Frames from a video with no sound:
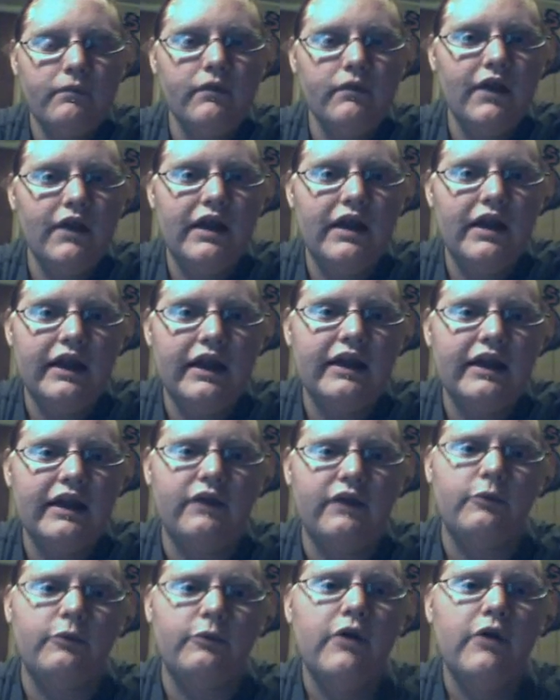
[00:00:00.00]
And it hit
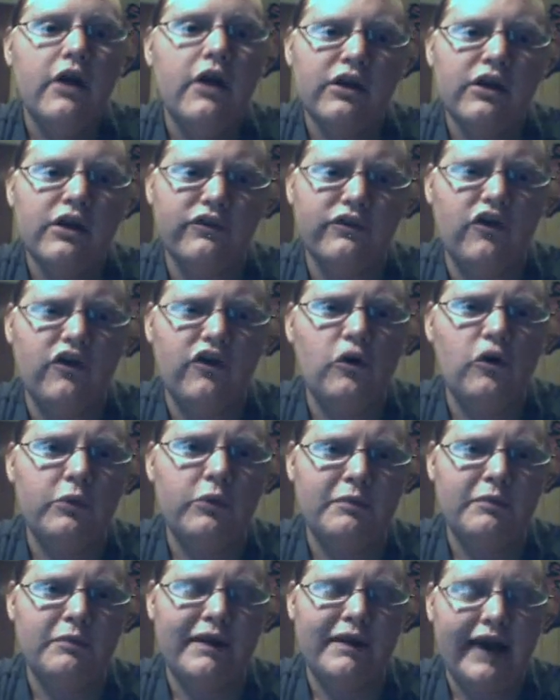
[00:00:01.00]
home, close to home
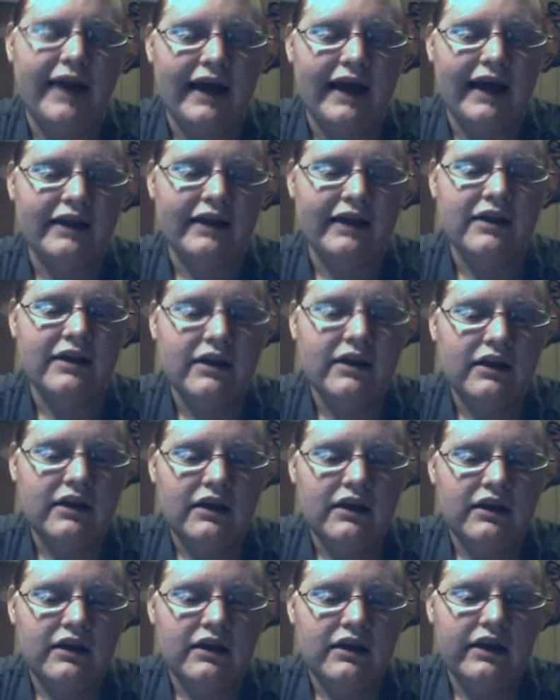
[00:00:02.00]
with my dad
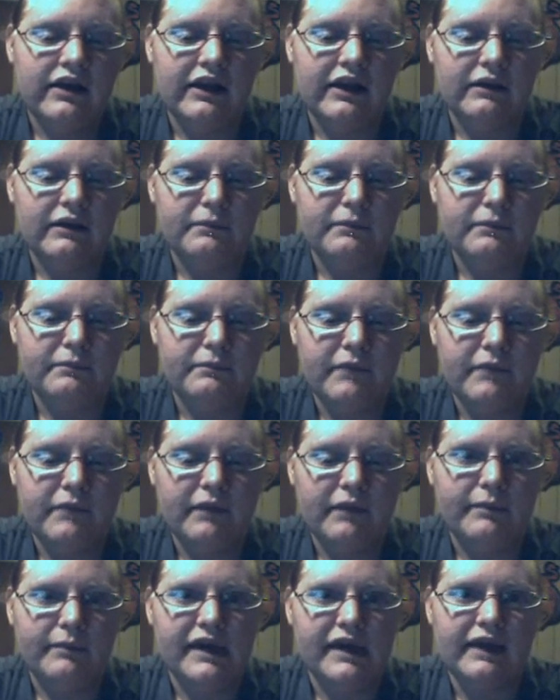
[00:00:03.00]
and
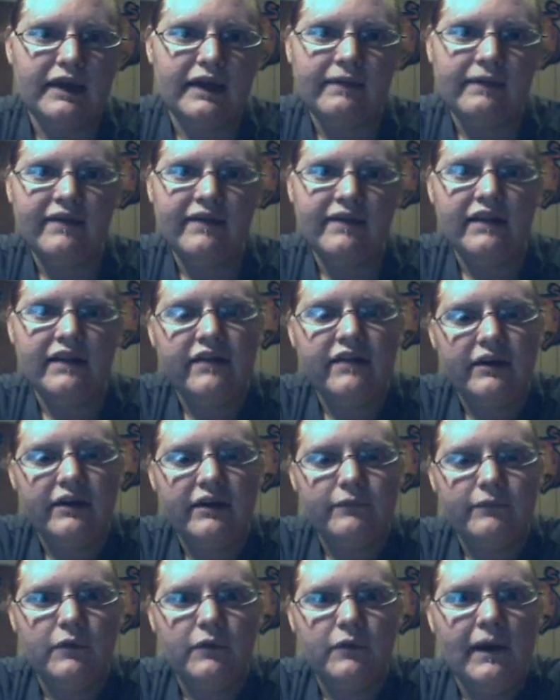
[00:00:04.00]
him being in the
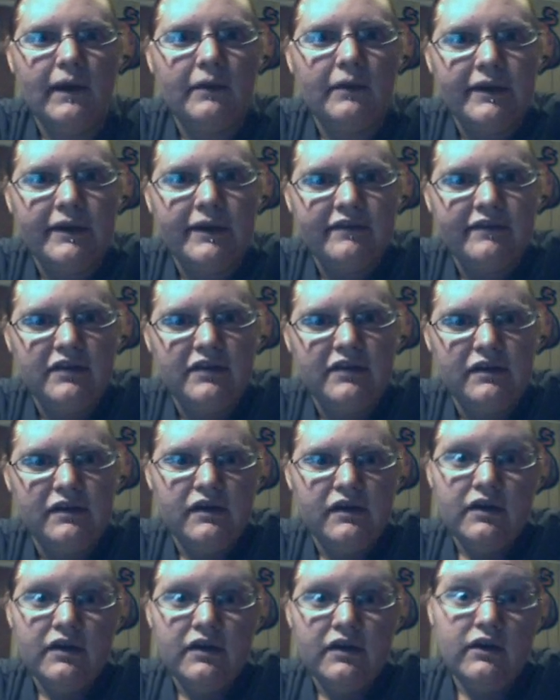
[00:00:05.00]
sanitarium for a while because he
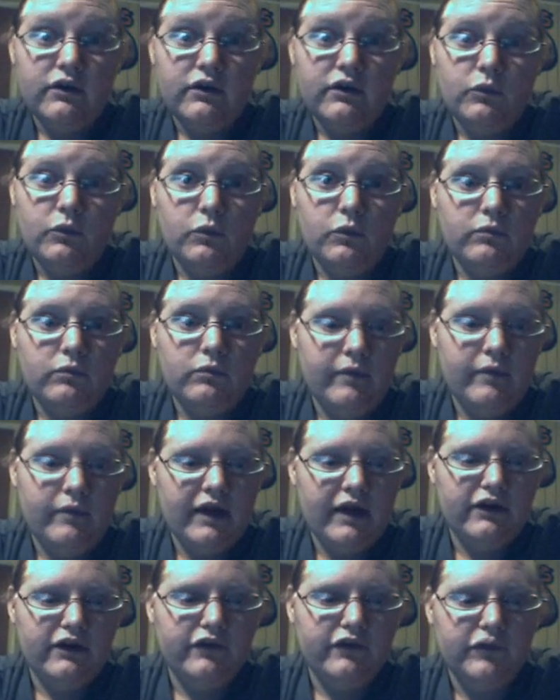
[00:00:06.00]

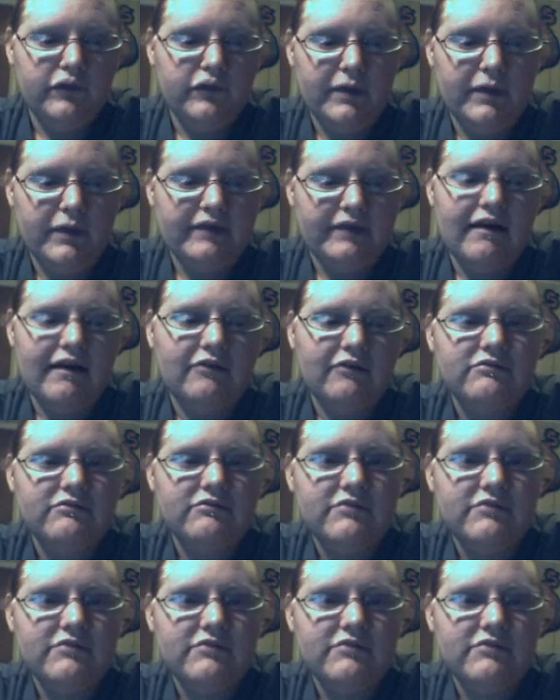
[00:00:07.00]
had a nervous breakdown.